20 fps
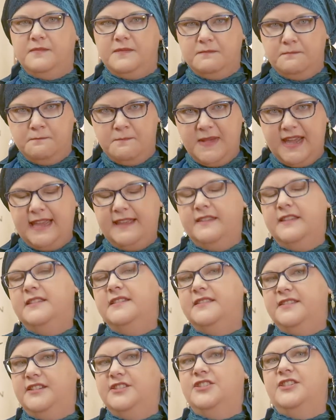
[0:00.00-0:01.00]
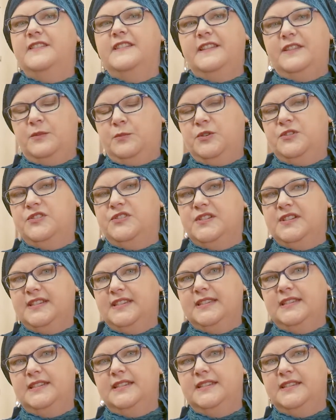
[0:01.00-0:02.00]
made the decision that the person
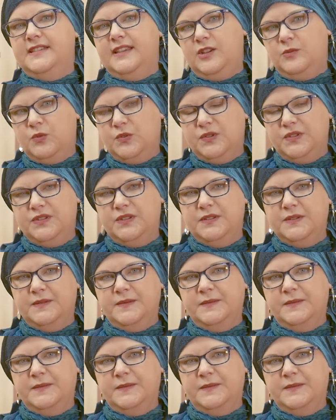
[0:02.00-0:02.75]
isn't disabled.